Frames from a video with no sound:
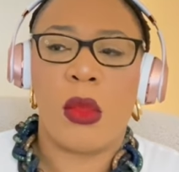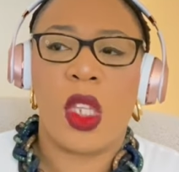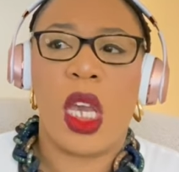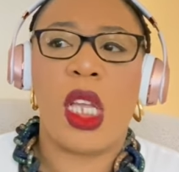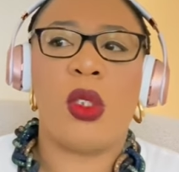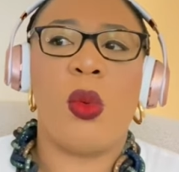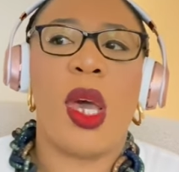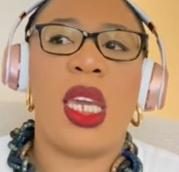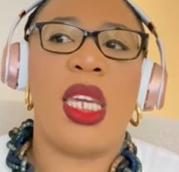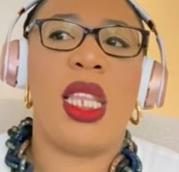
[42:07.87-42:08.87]
That's
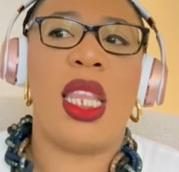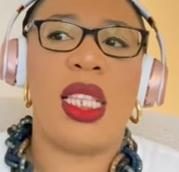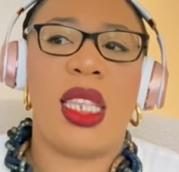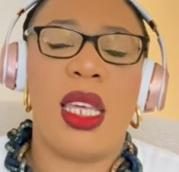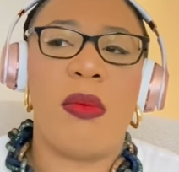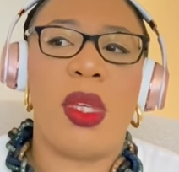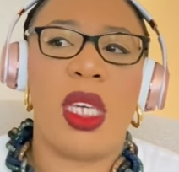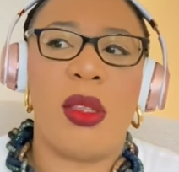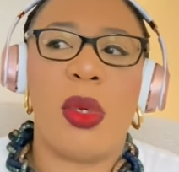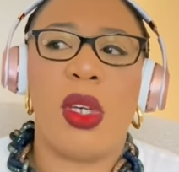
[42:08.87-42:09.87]
why he let them
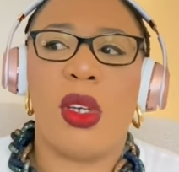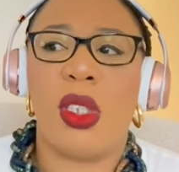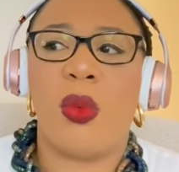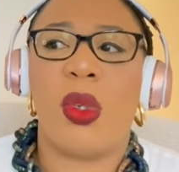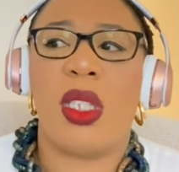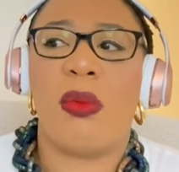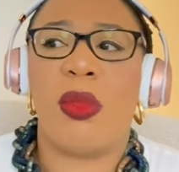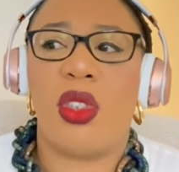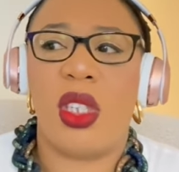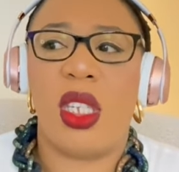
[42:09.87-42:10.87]
in, because it was a
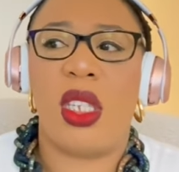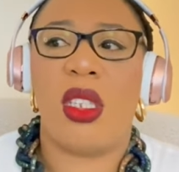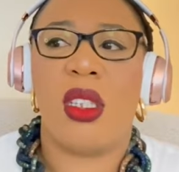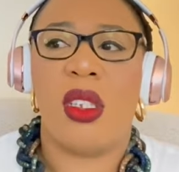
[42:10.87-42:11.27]
machine.